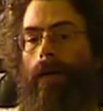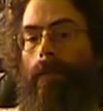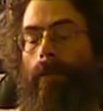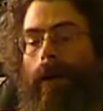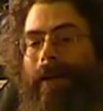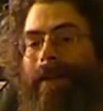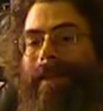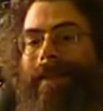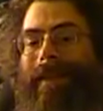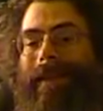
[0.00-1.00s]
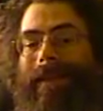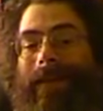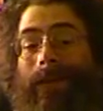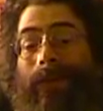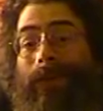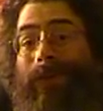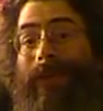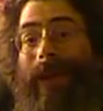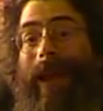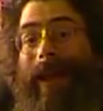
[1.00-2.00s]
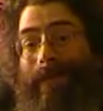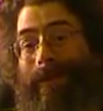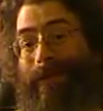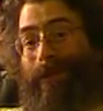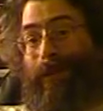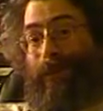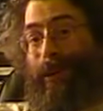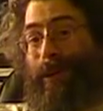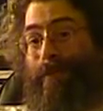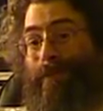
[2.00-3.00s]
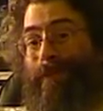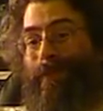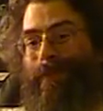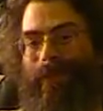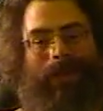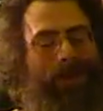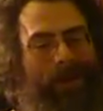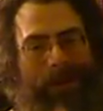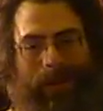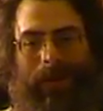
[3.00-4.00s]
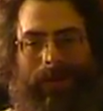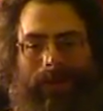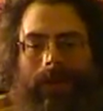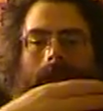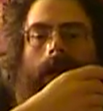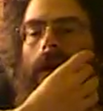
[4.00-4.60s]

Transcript: but you lose the game if you lose it. You just lose.